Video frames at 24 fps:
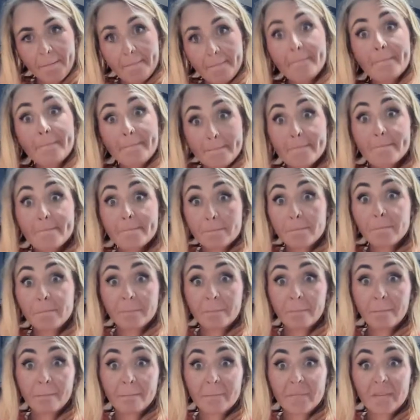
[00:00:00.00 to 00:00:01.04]
can we unplug
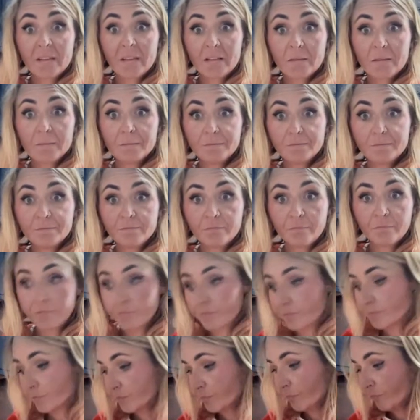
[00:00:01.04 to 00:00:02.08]
from the internet?
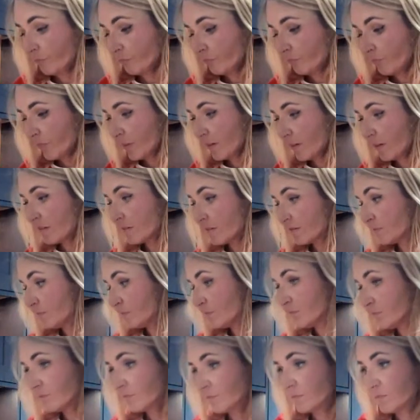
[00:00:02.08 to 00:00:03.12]
let's get
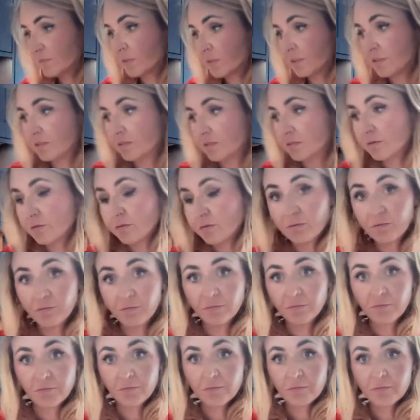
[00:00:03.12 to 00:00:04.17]
hold of the CTO,
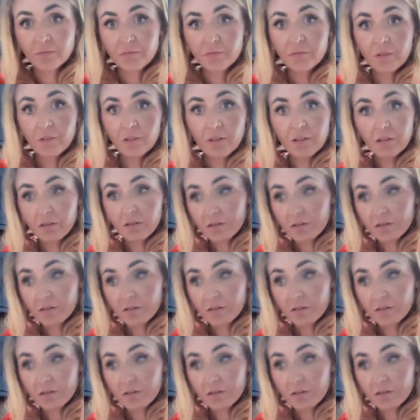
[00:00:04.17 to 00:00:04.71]
let's get hold of the